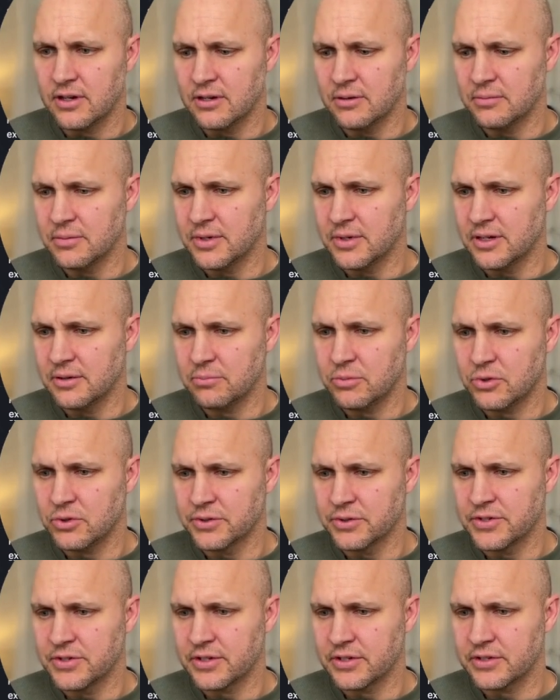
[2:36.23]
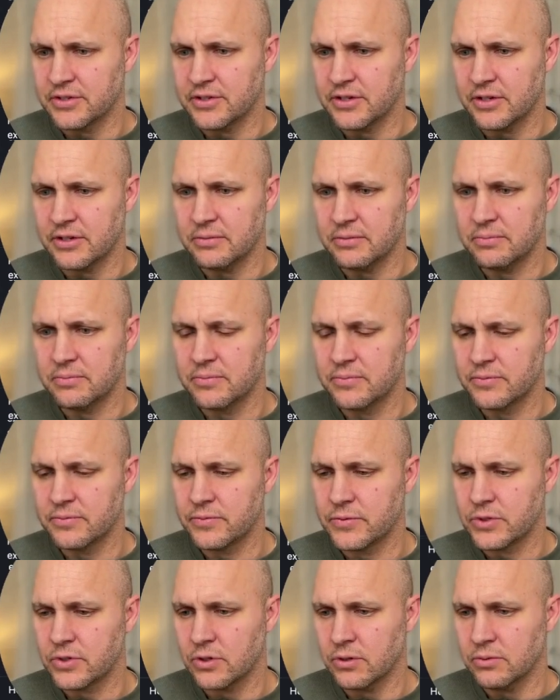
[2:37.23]
and it pulled 6 in.
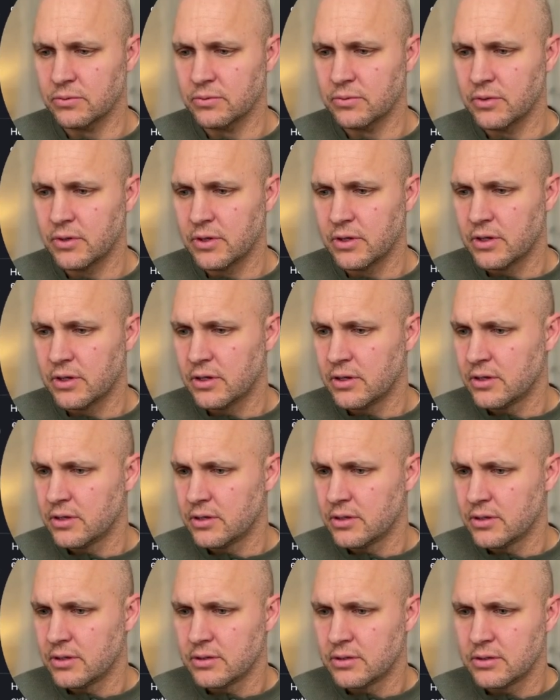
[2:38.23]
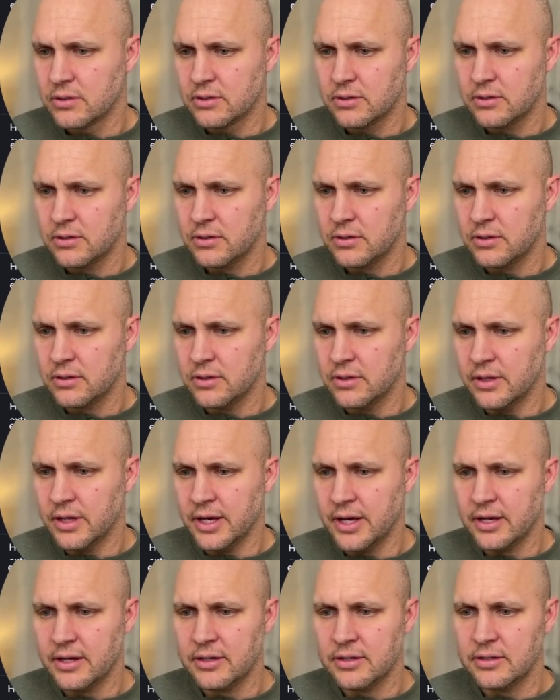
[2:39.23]
So
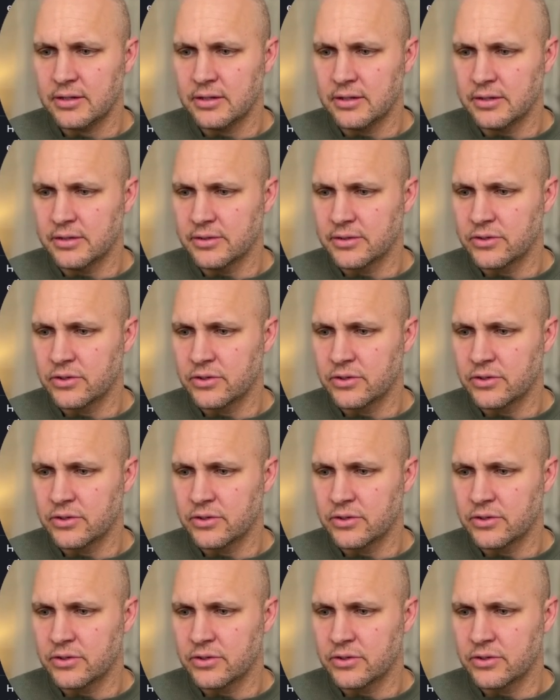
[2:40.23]
that is